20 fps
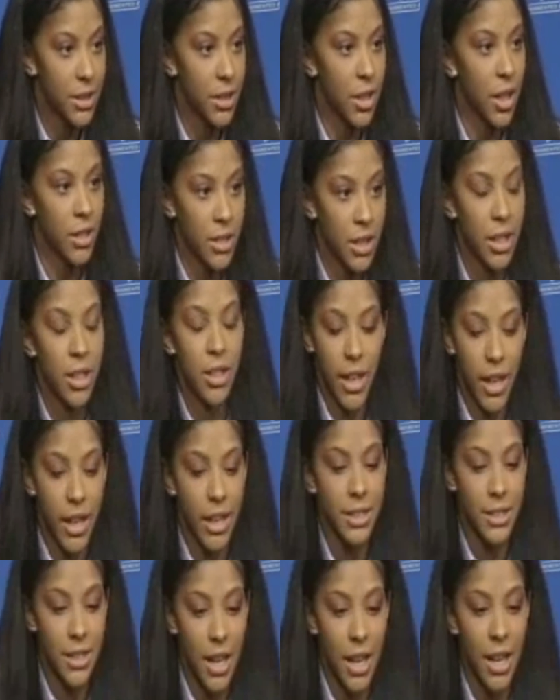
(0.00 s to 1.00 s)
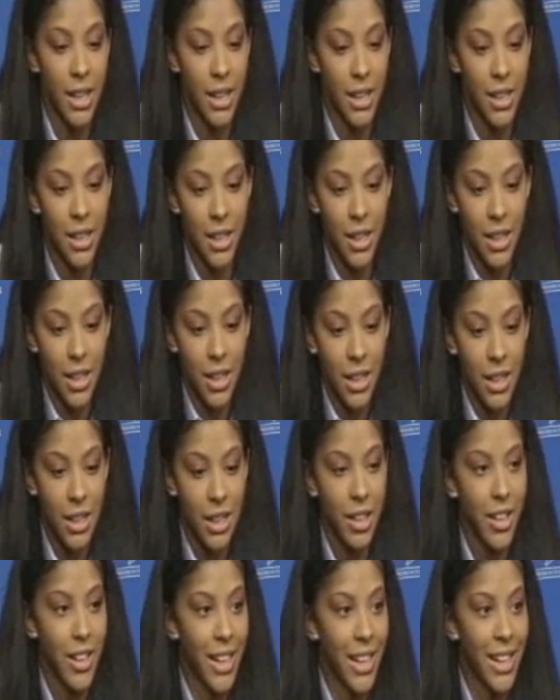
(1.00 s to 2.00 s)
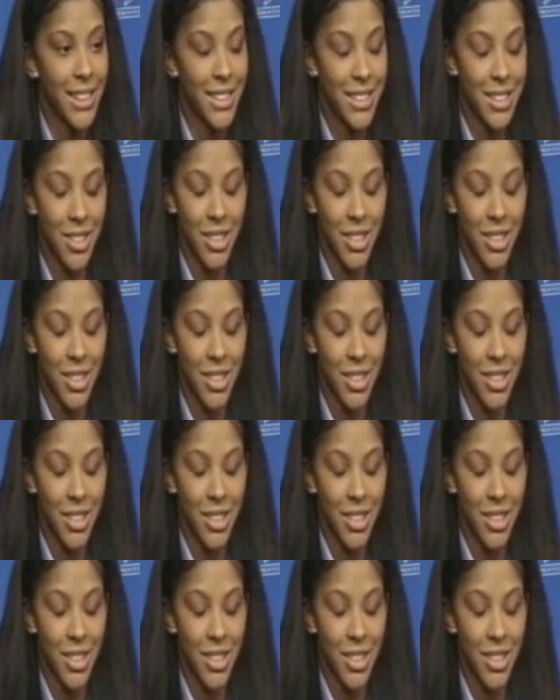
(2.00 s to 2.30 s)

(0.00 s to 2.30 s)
So I was like, okay, it's not clear yet.